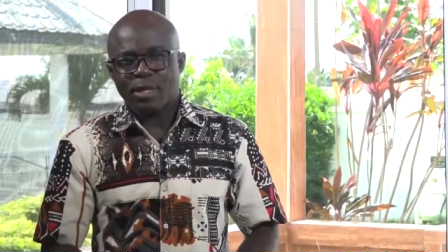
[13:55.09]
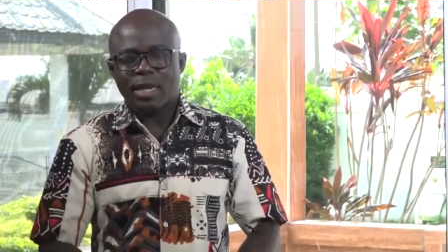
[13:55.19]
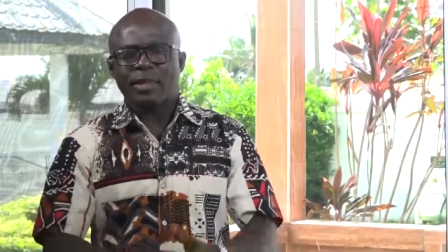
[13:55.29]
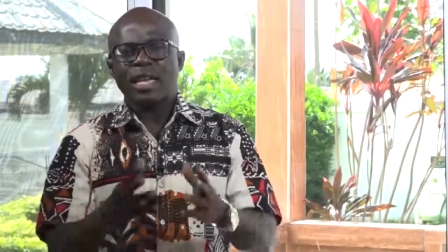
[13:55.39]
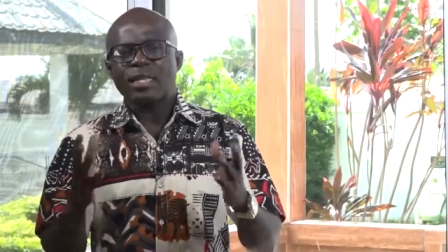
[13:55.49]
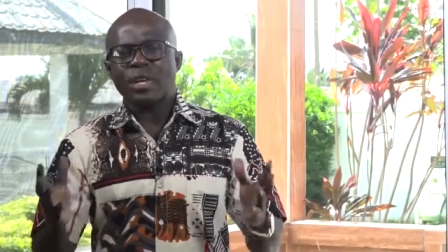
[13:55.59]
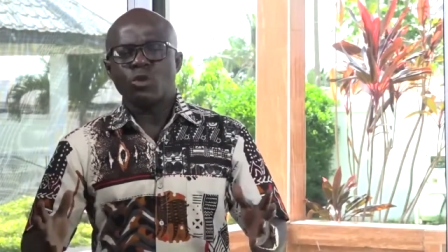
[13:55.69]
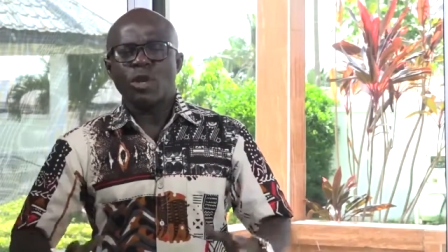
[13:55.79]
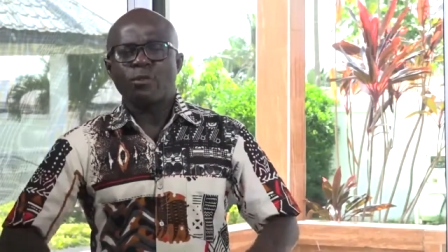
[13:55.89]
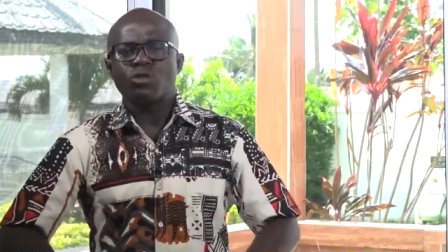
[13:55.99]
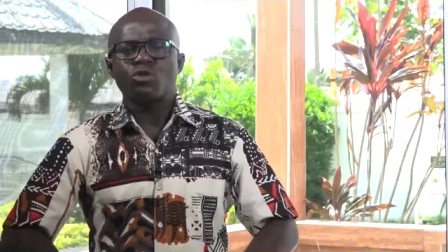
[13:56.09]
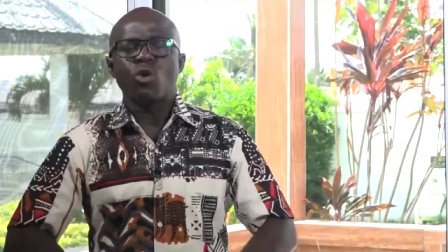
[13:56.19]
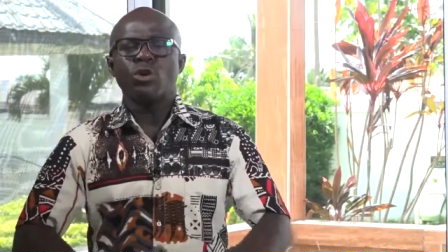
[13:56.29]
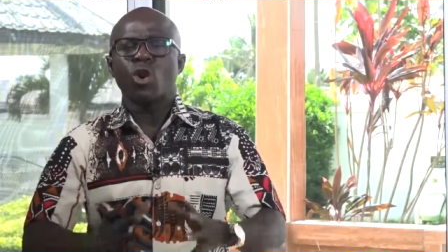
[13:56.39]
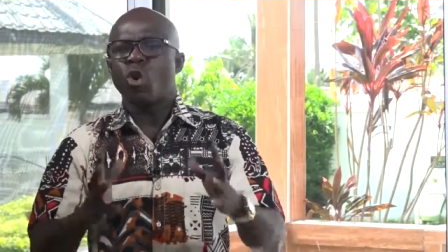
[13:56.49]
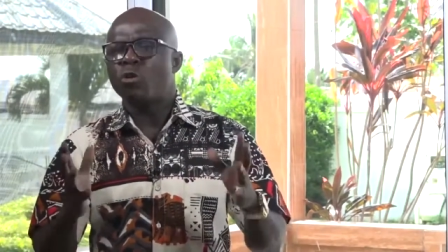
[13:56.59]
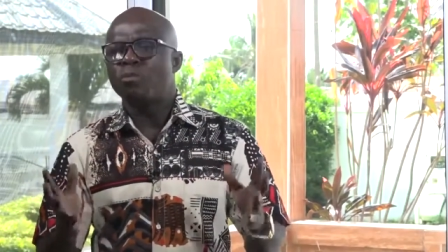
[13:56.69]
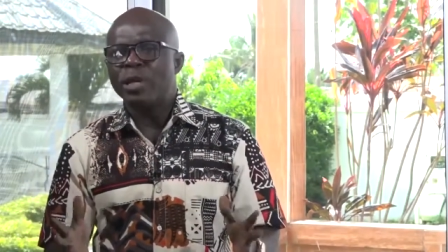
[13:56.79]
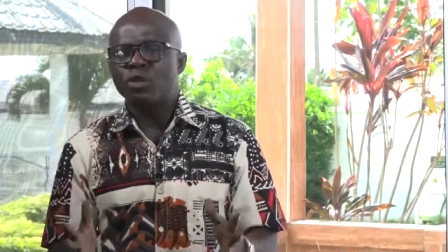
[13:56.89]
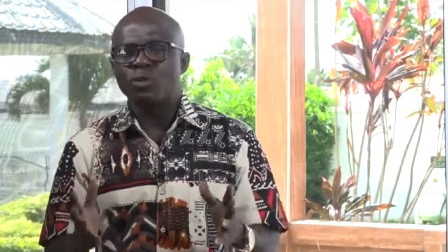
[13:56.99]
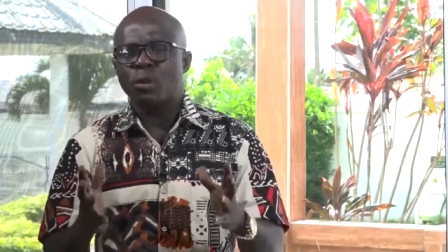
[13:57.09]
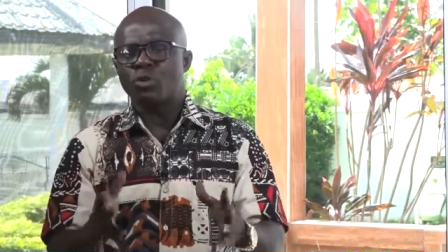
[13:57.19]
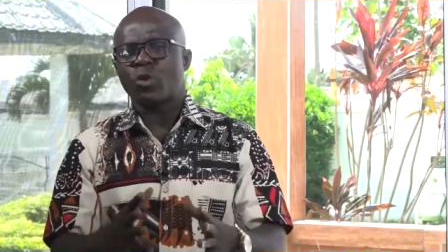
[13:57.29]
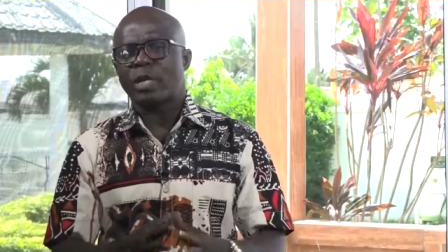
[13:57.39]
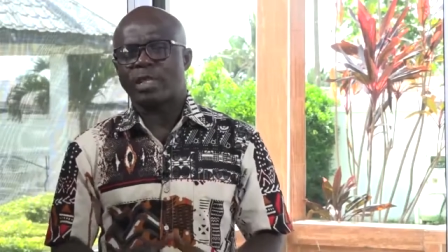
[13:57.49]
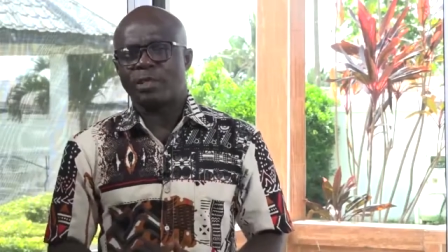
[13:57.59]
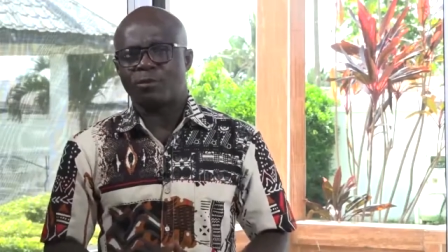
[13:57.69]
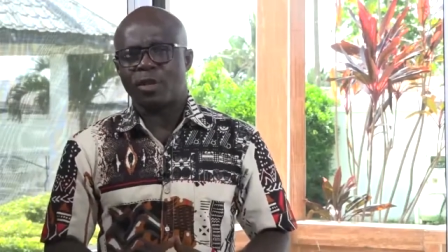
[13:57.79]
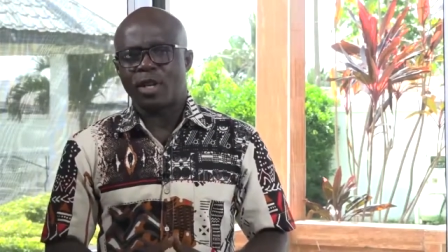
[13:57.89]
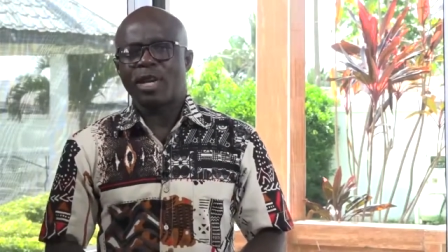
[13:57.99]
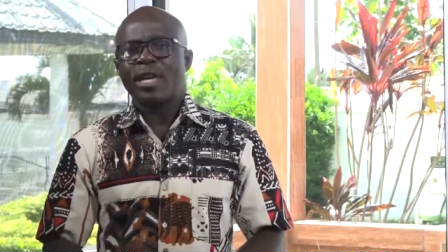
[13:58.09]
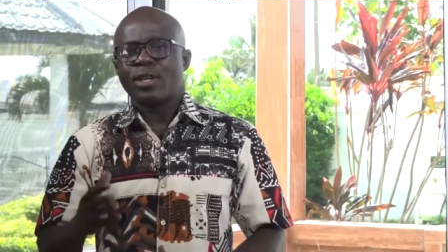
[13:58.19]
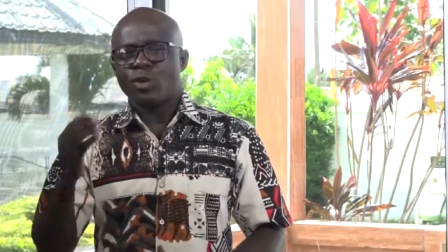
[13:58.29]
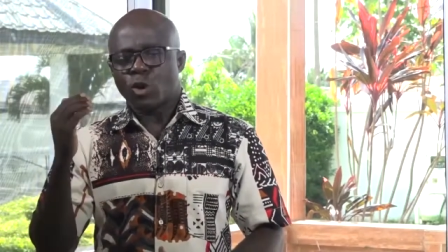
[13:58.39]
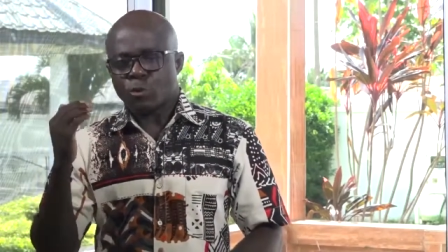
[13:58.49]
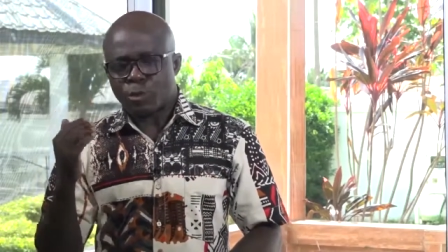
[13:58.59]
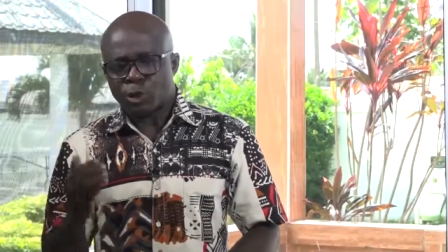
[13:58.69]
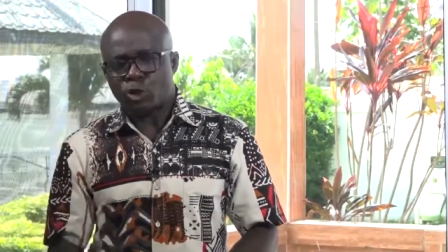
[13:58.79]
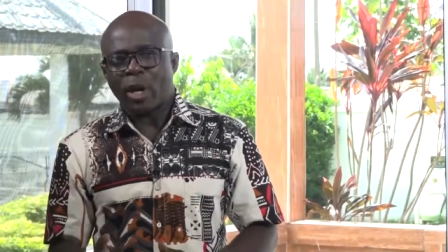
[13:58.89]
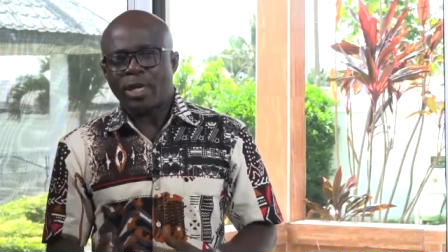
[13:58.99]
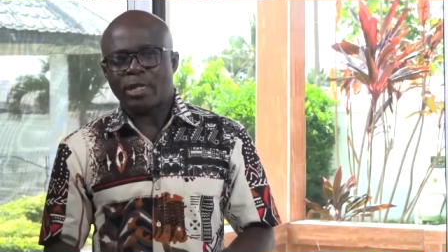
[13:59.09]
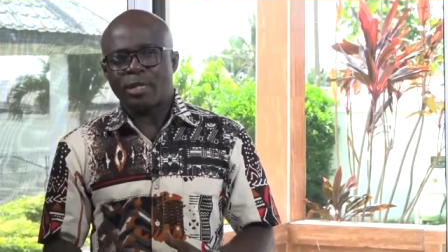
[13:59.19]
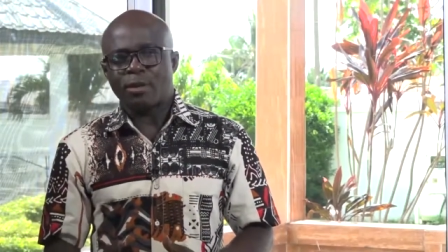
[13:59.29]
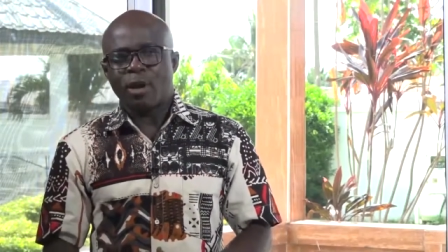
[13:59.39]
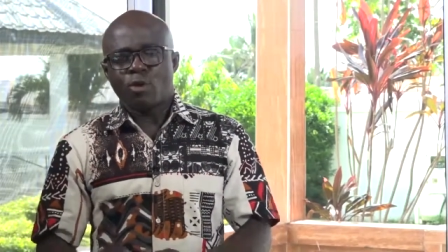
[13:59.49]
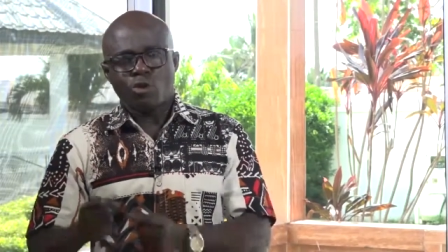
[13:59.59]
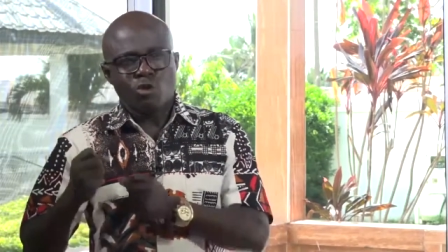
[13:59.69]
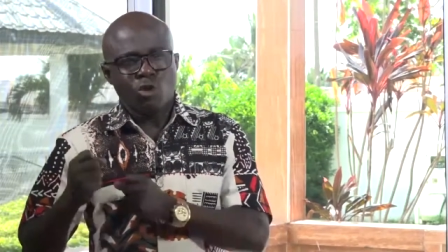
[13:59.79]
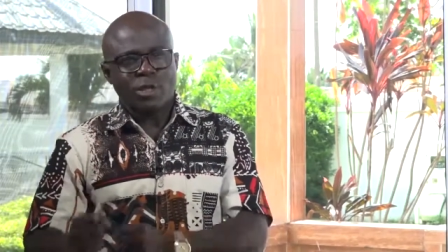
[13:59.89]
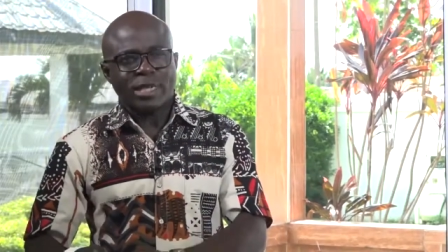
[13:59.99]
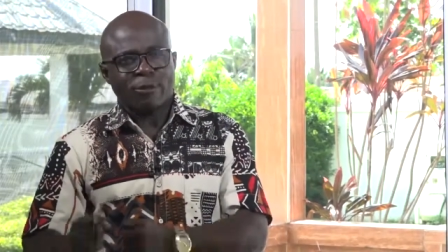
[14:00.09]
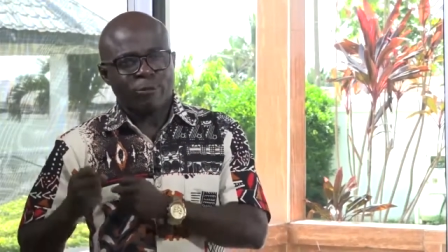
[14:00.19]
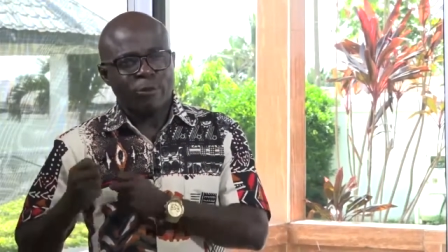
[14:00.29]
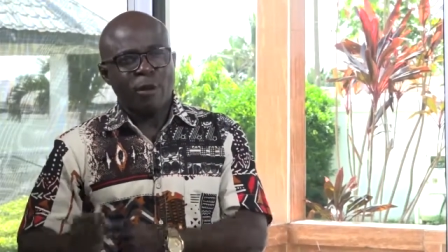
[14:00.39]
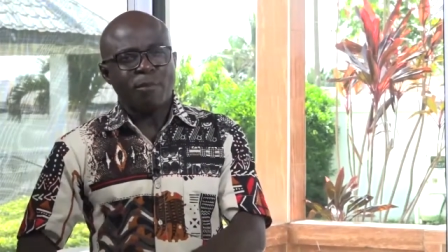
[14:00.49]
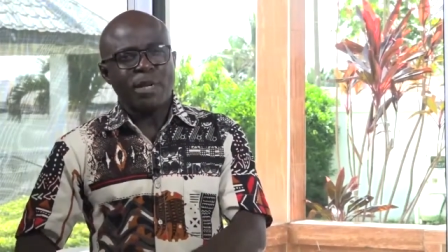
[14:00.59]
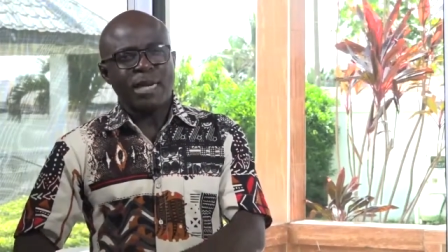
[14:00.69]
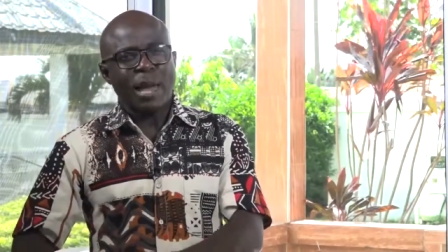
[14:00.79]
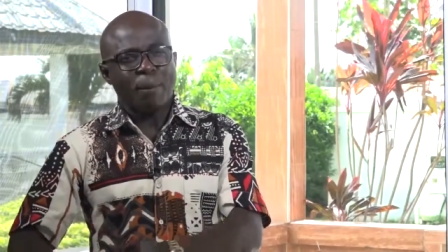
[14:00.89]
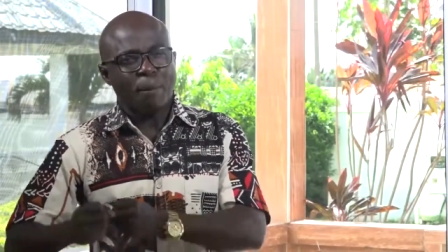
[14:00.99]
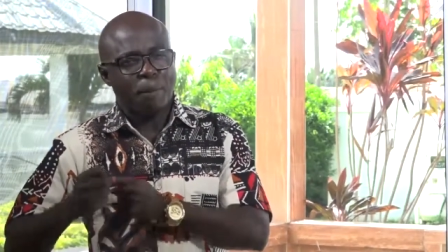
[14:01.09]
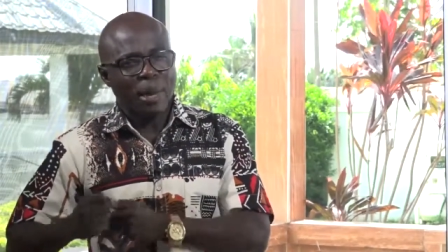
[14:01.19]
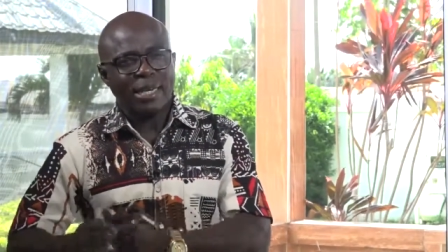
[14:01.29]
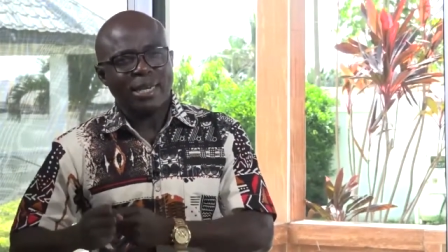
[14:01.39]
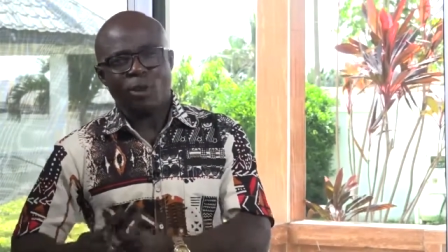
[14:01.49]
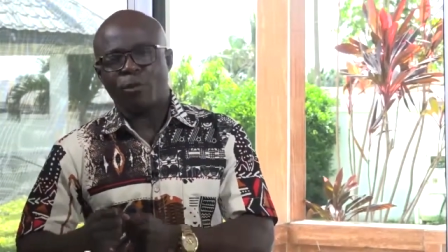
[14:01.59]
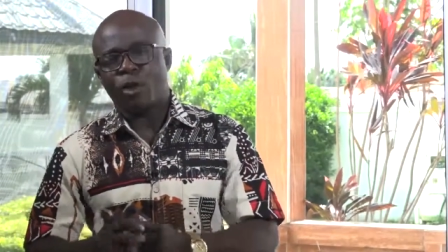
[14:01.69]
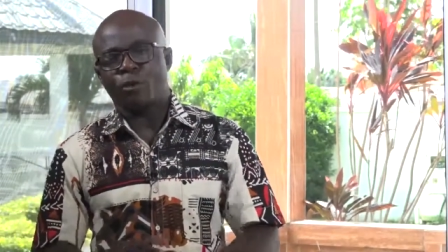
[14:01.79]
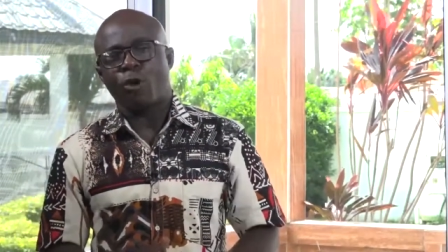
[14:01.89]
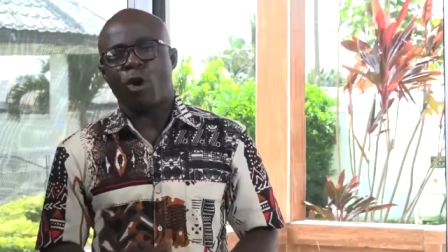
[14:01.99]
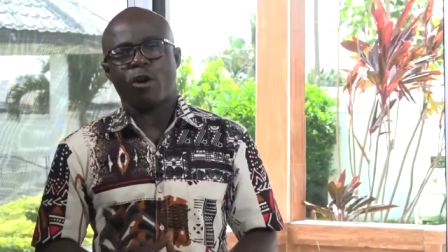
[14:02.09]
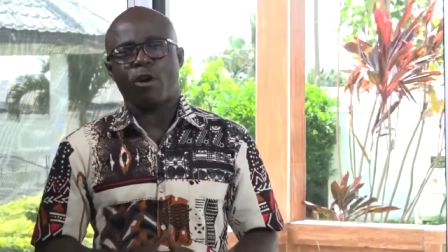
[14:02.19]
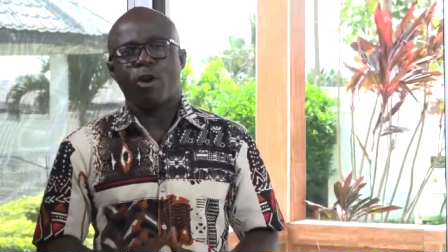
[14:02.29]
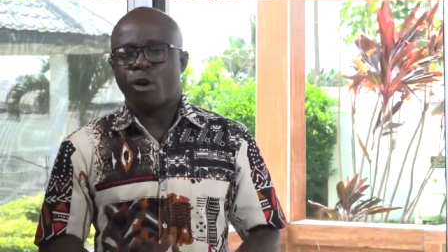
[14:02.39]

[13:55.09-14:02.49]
The things that you would have sold your whole being to be able to achieve, your spirituality, rooted, firmly embedded on the rock